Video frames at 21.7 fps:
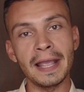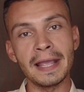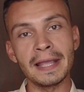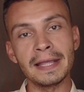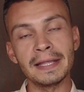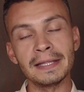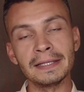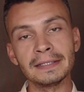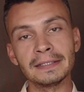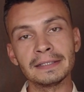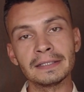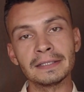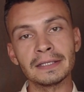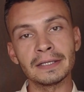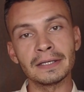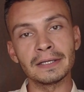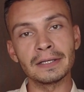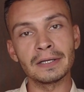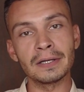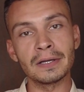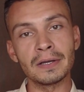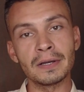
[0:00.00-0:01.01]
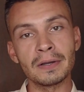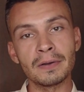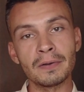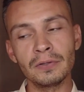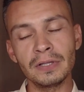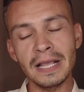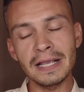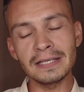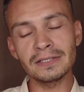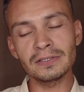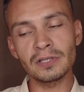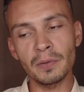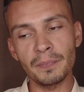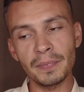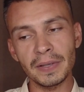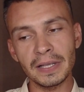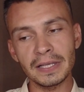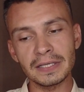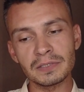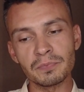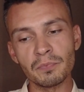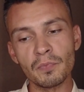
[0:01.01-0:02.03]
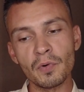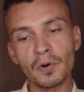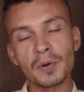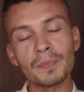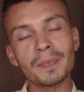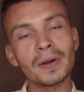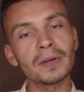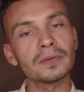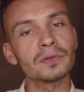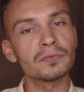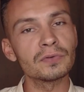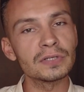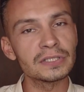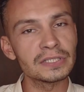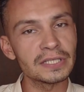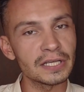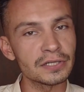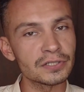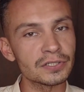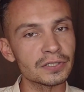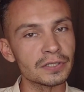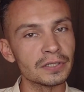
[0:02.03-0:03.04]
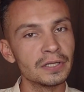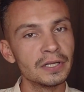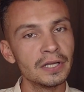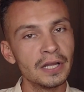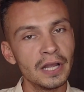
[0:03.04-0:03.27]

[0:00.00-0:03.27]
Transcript: And today's topic is more about the recession.